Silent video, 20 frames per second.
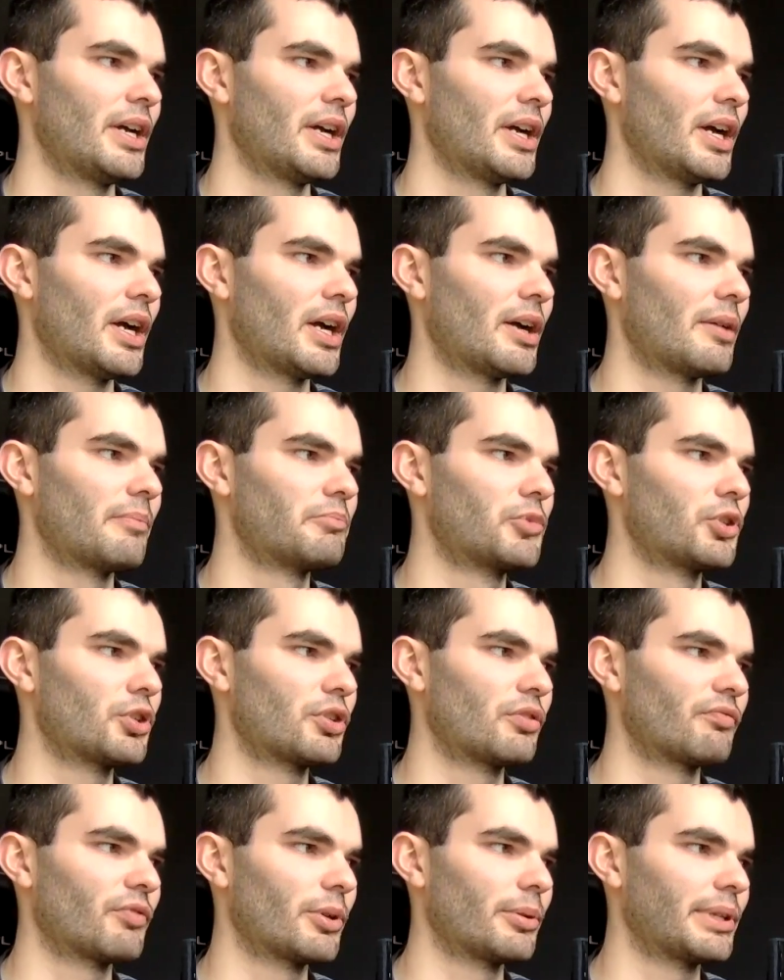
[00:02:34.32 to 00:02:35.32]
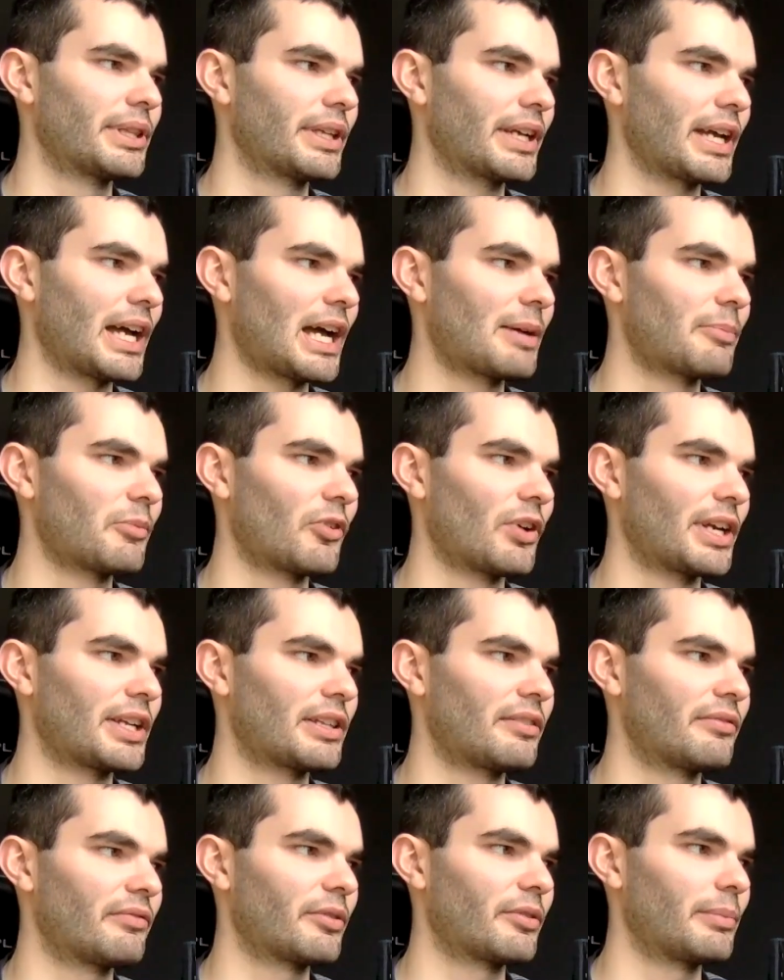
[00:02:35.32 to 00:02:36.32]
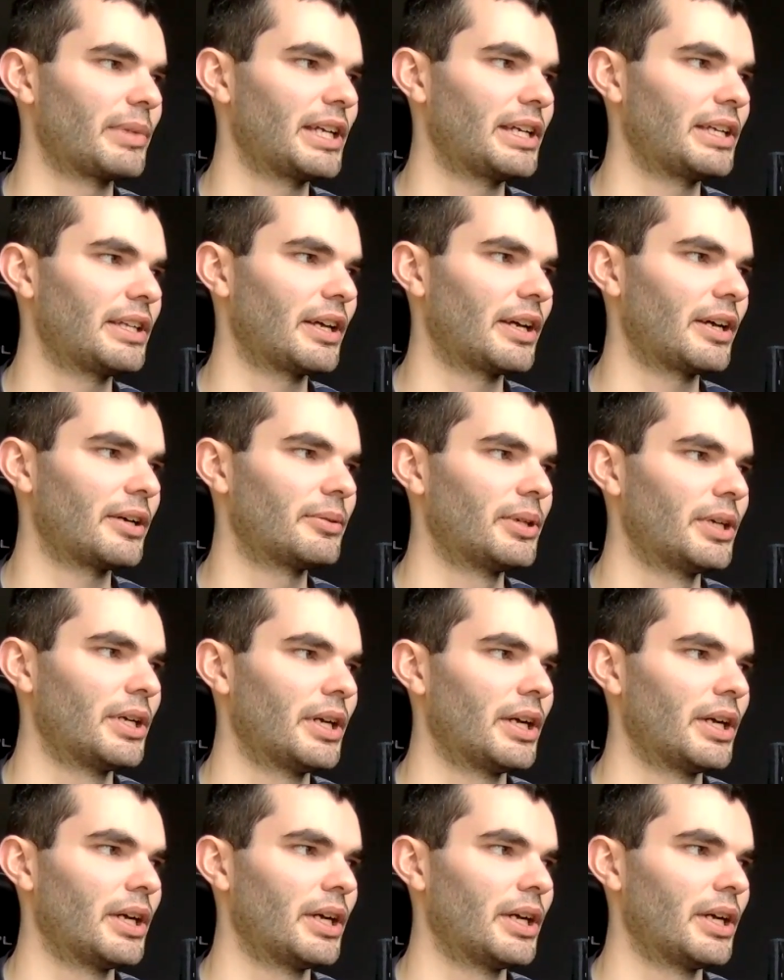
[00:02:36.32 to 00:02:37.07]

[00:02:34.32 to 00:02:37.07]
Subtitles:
Doesn't ruin the game or anything for me though.